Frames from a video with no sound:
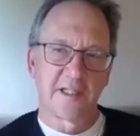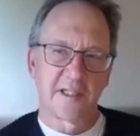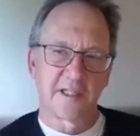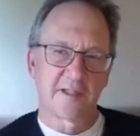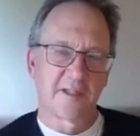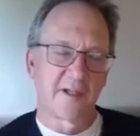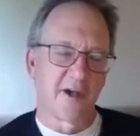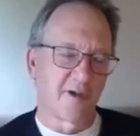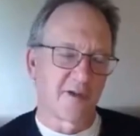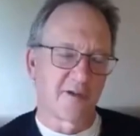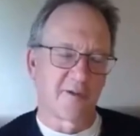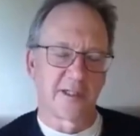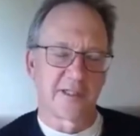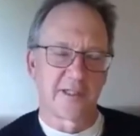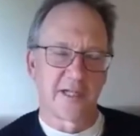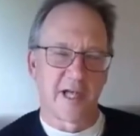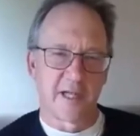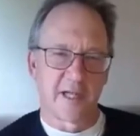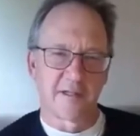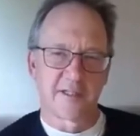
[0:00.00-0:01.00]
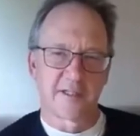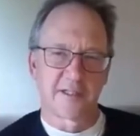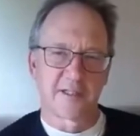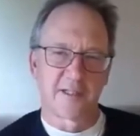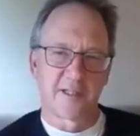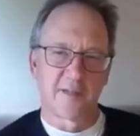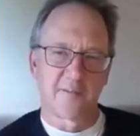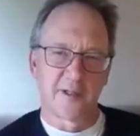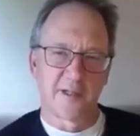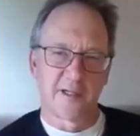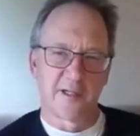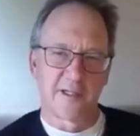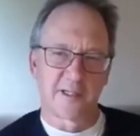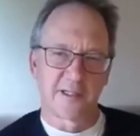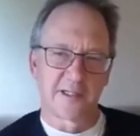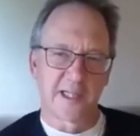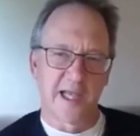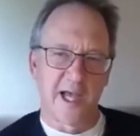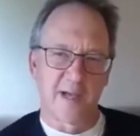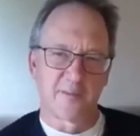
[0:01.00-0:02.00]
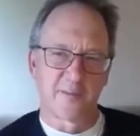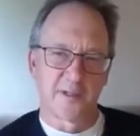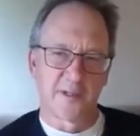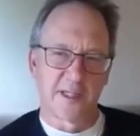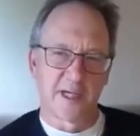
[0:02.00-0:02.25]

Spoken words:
go to another similar example,